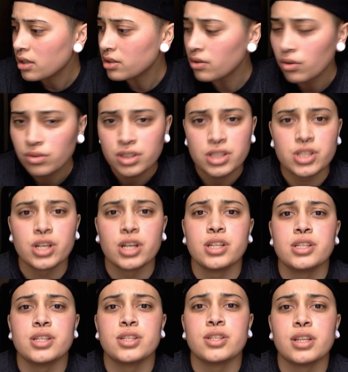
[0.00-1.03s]
The only
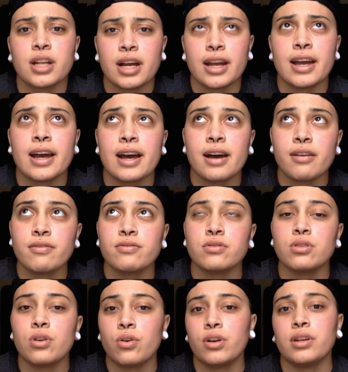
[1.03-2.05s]
changes that I have
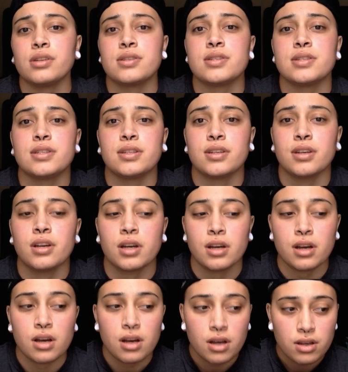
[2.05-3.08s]
noticed
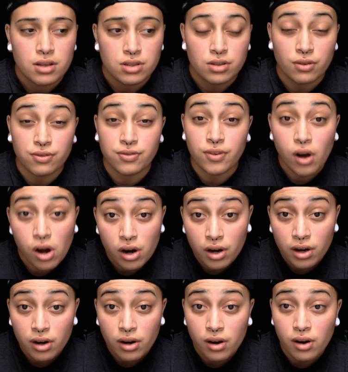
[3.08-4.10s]
so
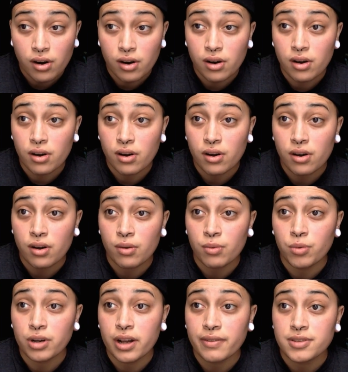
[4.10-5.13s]
far
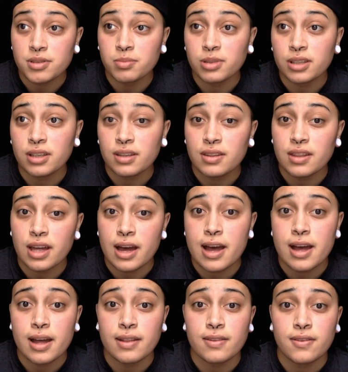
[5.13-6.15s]
would have to be
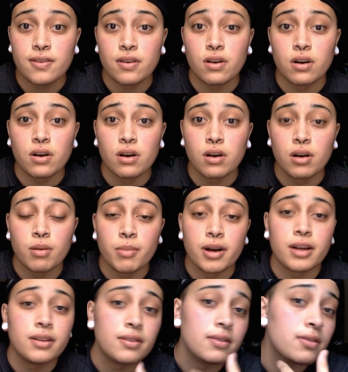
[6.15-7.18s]
that
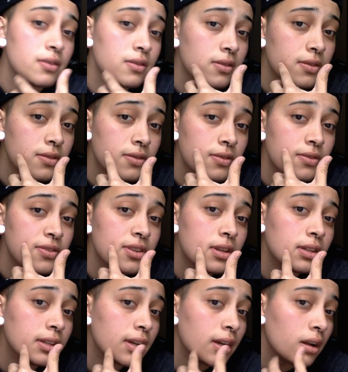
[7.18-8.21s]
I
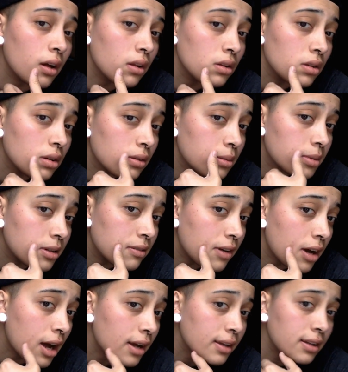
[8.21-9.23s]
did get a little bit of
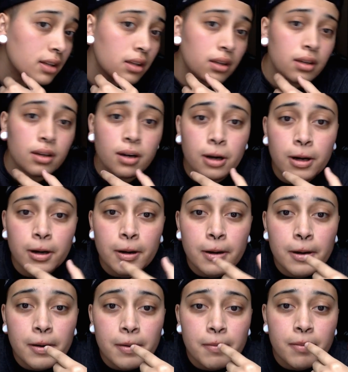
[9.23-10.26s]
acne,
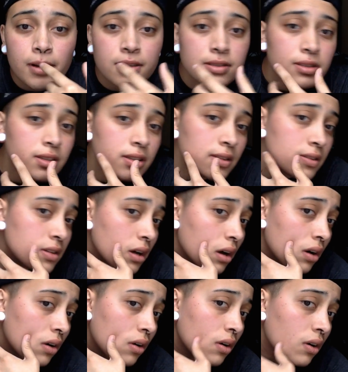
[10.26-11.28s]
as you can
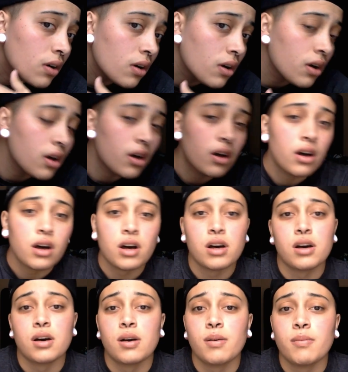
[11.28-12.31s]
tell.
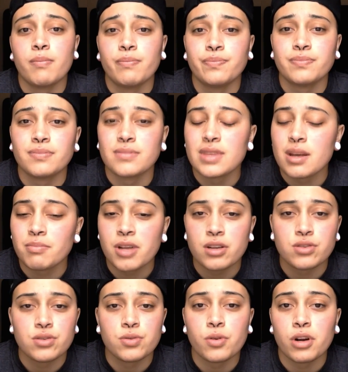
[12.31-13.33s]
Um, I'm
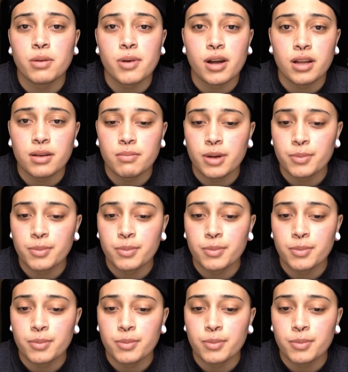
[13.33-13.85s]
not too worried about it.